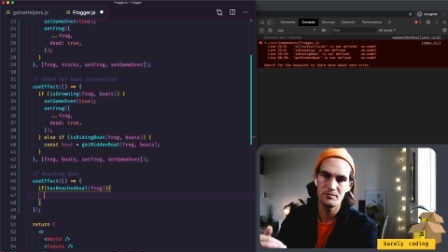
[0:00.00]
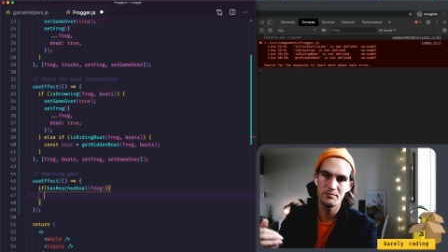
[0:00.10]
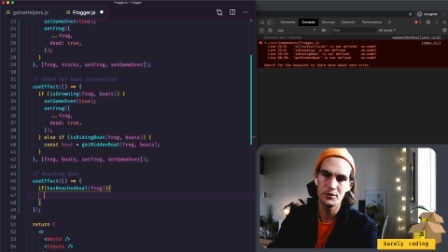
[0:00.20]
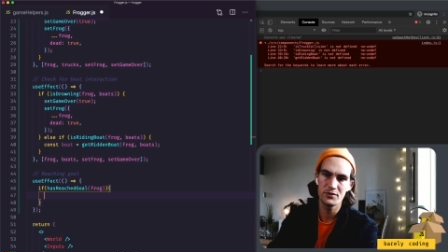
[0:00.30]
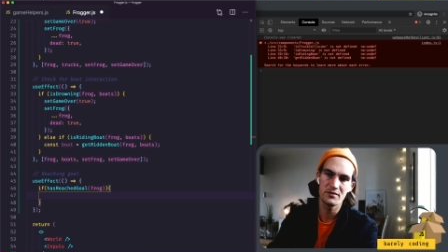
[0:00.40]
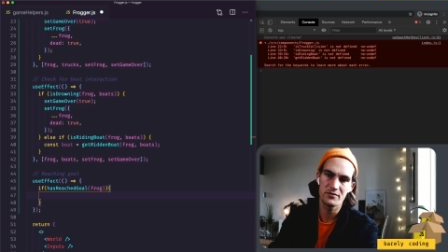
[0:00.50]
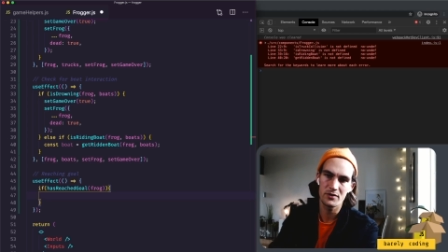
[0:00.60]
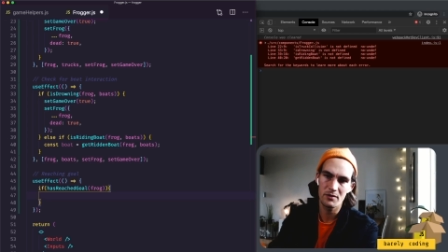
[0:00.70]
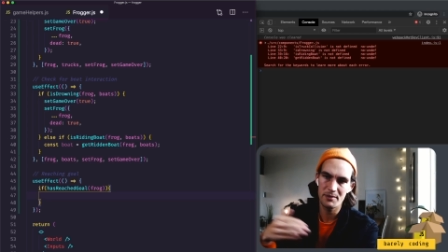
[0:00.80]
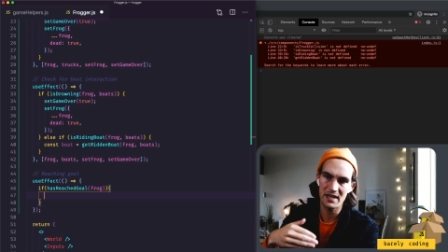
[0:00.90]
put the
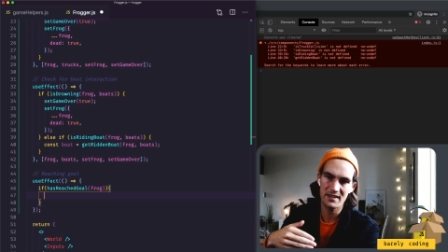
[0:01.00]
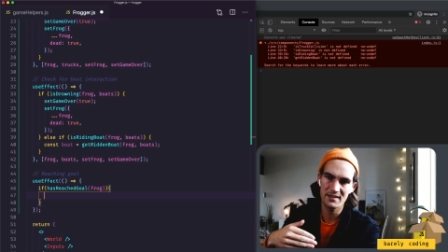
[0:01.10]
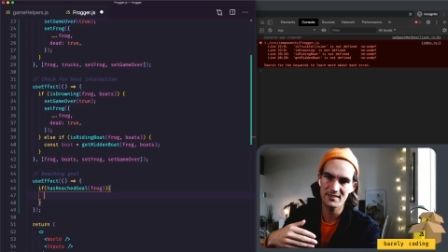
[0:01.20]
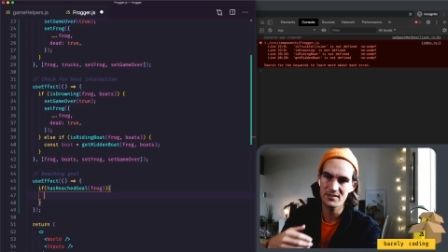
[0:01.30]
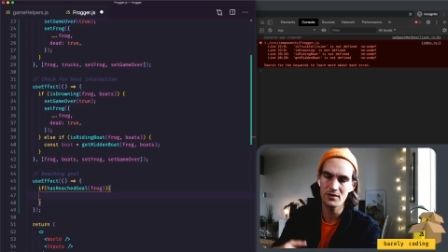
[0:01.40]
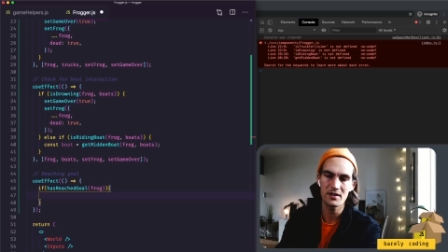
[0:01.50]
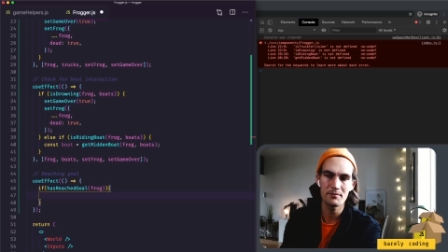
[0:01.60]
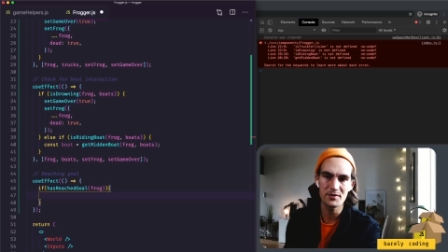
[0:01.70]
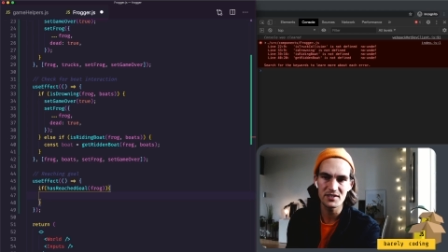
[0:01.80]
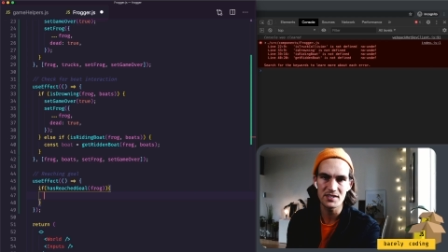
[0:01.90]
frog back in the starting
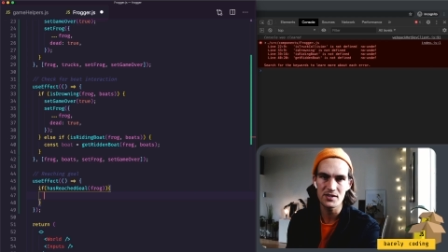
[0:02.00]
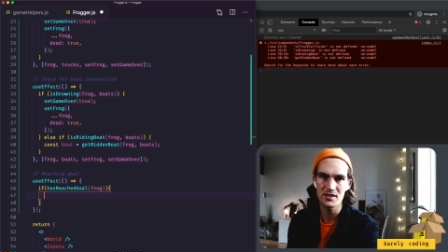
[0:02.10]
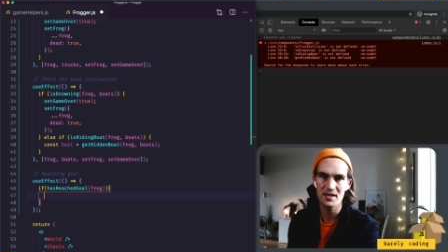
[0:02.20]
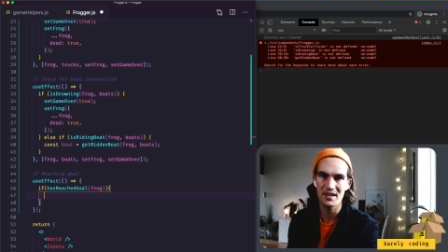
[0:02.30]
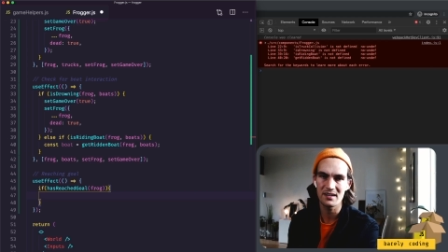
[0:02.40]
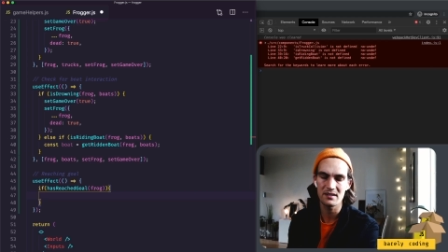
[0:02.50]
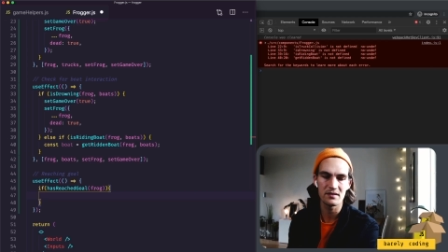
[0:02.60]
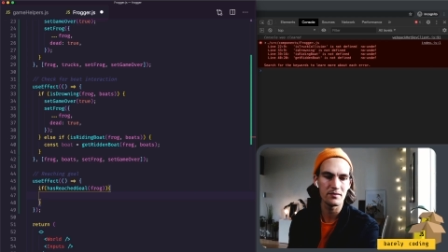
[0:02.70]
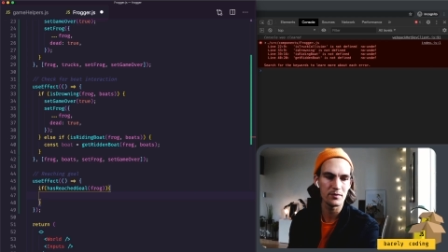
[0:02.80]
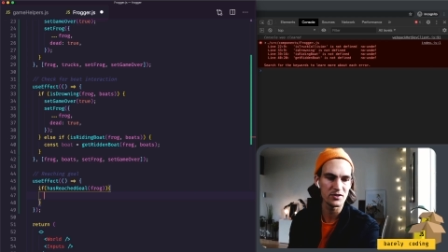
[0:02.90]
position, and
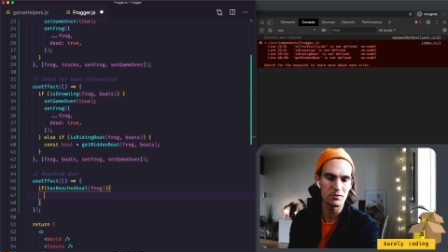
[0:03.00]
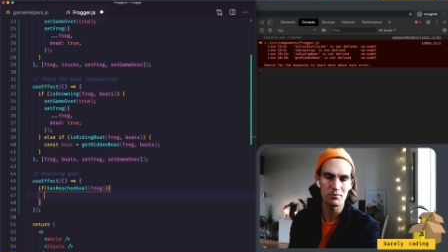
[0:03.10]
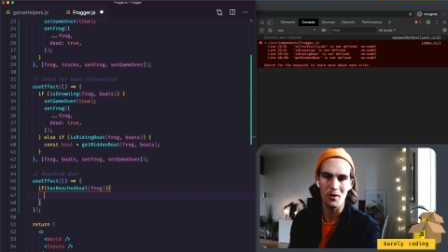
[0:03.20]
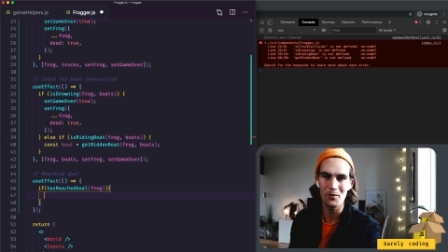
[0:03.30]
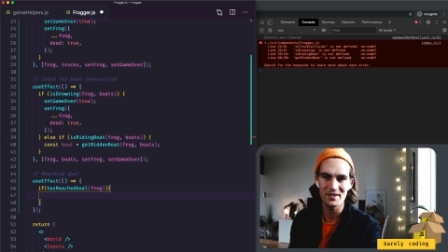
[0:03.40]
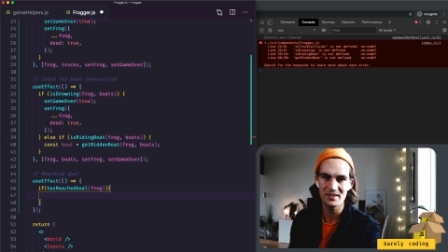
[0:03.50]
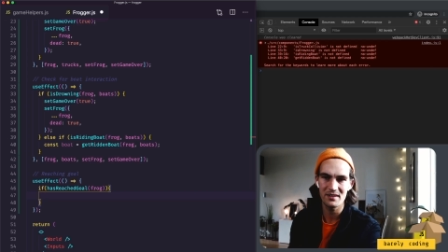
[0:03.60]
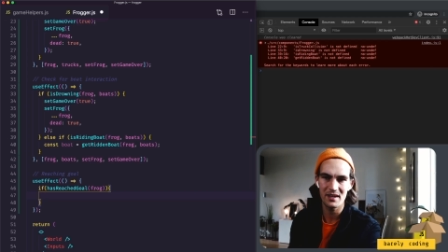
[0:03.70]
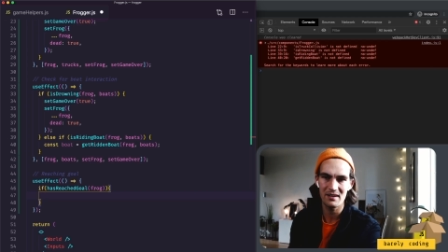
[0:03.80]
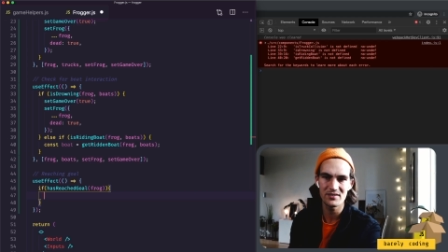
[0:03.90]
we should probably
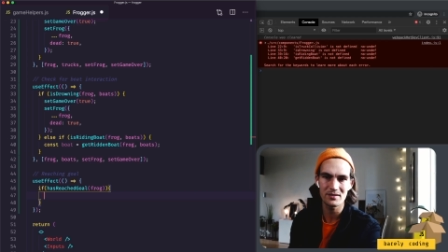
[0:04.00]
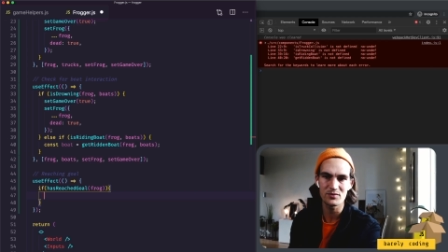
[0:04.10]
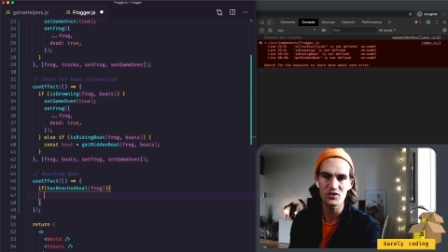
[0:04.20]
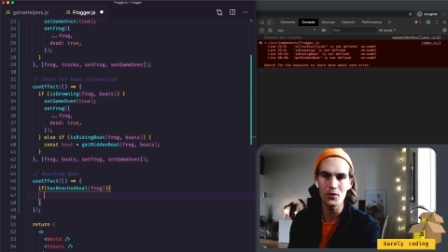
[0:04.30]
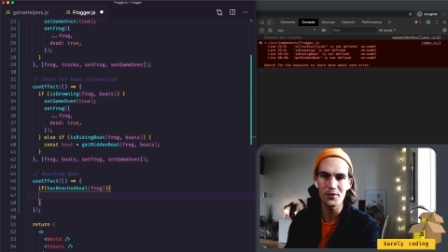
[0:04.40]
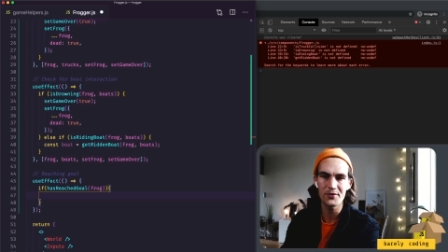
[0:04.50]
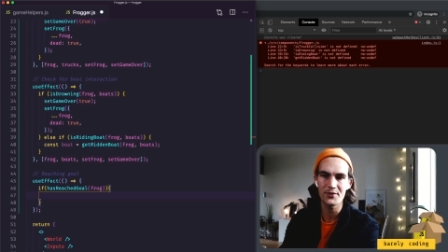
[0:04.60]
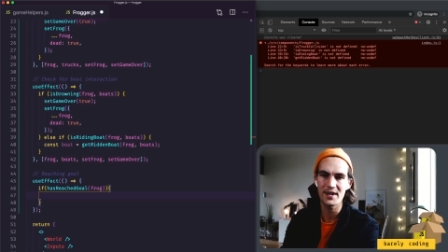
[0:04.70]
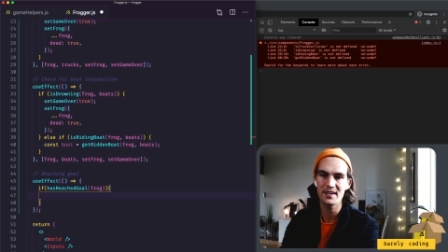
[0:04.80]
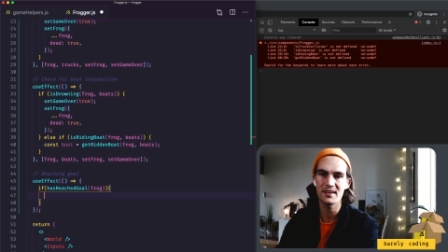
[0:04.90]
have some score
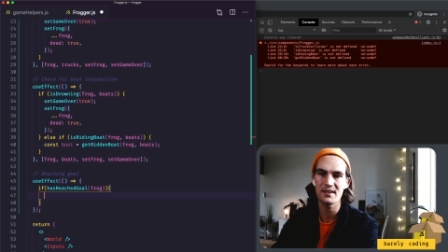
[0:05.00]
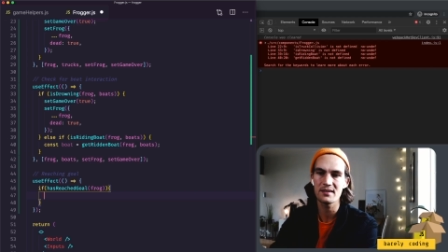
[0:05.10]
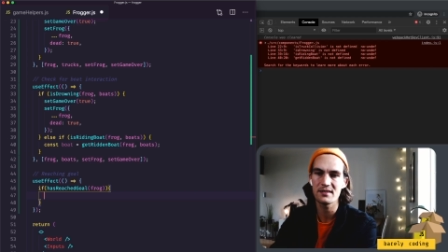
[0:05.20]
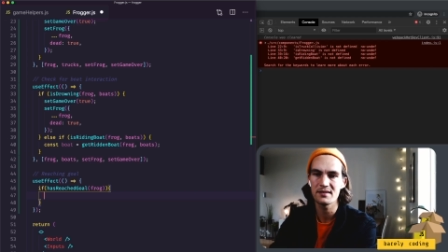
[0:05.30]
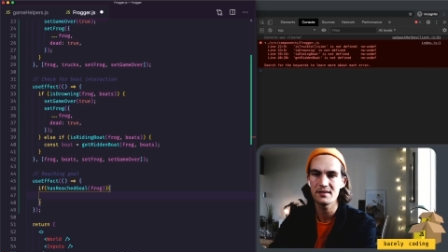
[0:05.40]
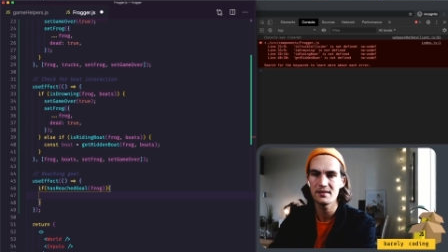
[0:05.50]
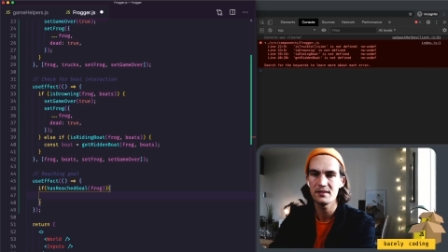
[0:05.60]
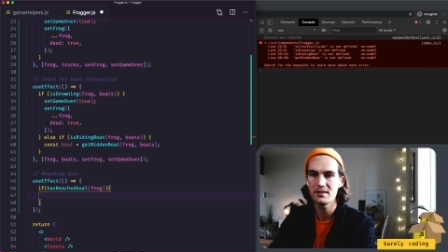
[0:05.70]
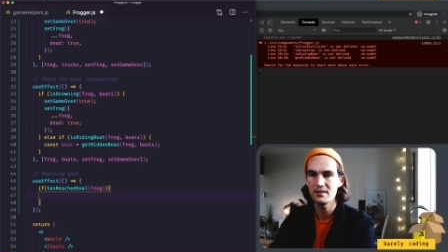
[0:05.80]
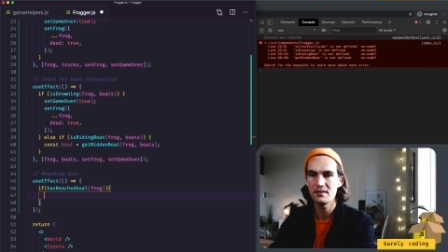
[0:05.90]
tracking
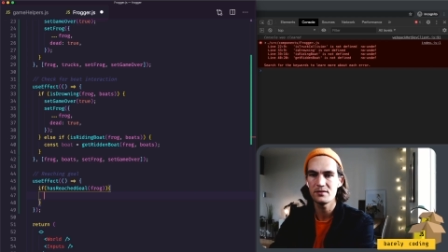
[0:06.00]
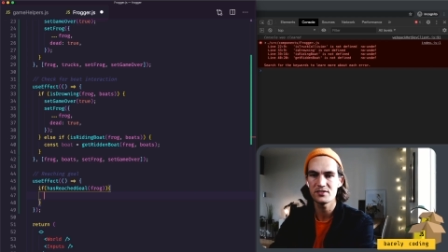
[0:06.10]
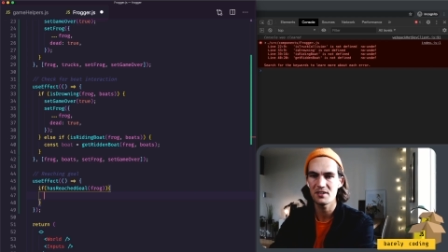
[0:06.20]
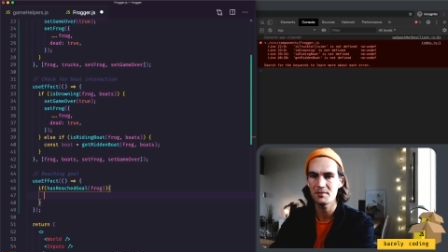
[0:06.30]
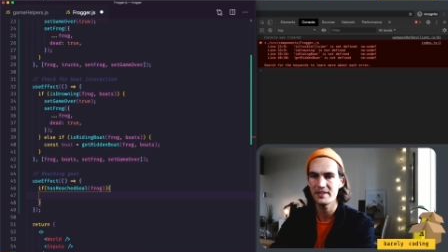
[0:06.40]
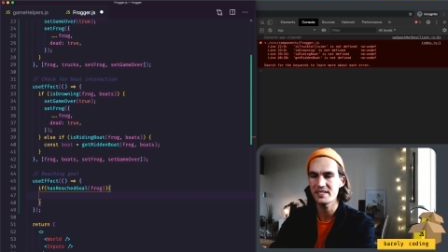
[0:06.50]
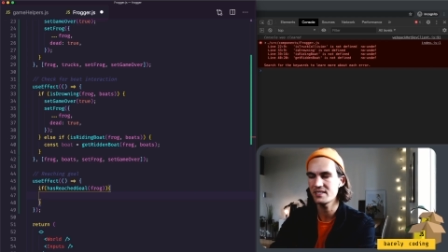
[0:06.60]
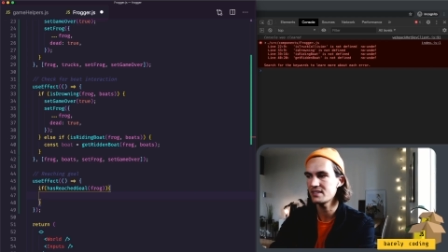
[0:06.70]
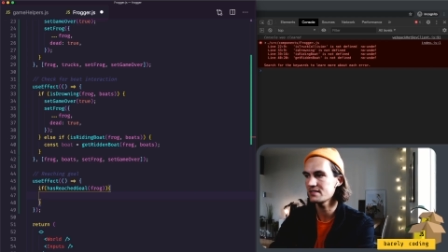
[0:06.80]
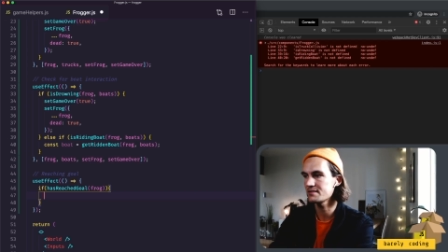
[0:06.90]
or something like
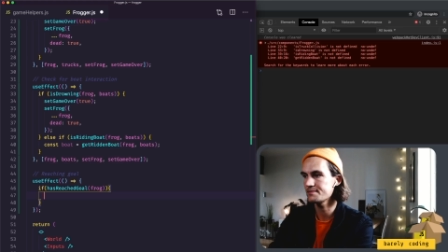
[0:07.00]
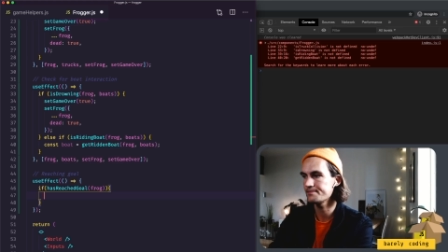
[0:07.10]
that.